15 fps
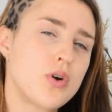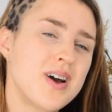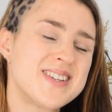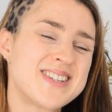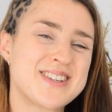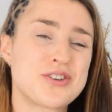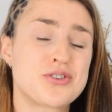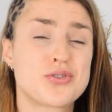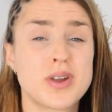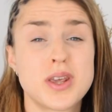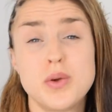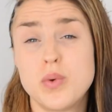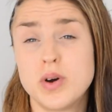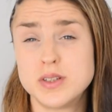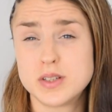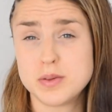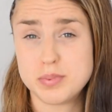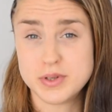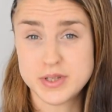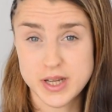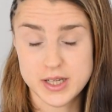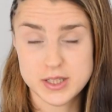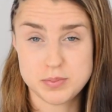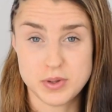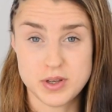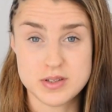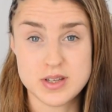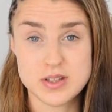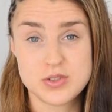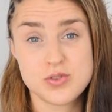rise is a tricky one to predict
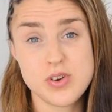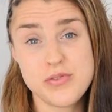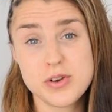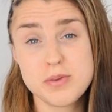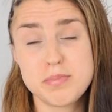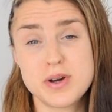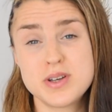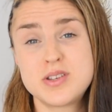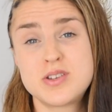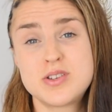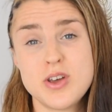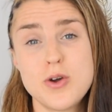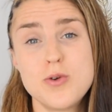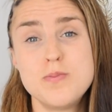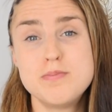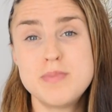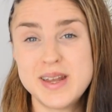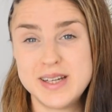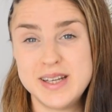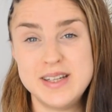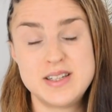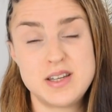because it's driven by so many